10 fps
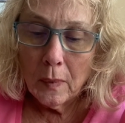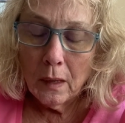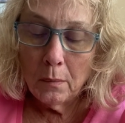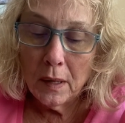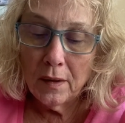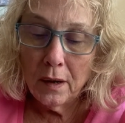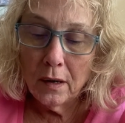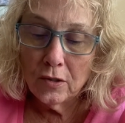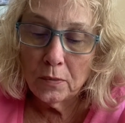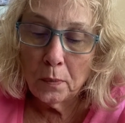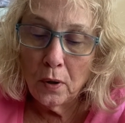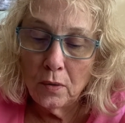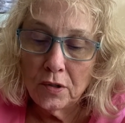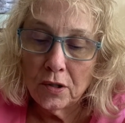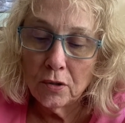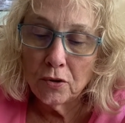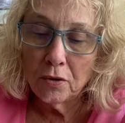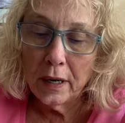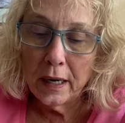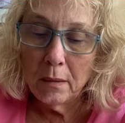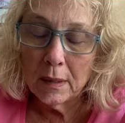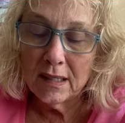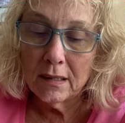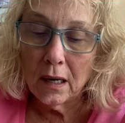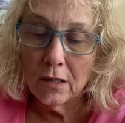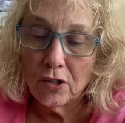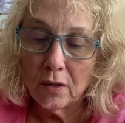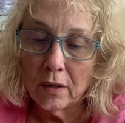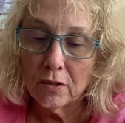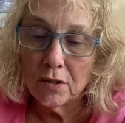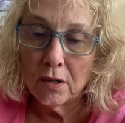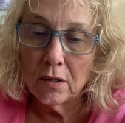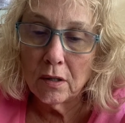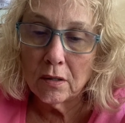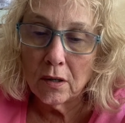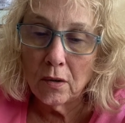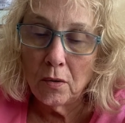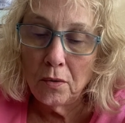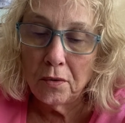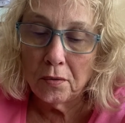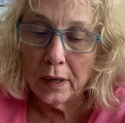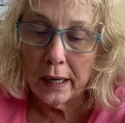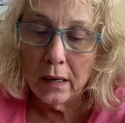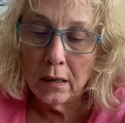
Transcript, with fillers: massage, post-training massage oils. It's 03.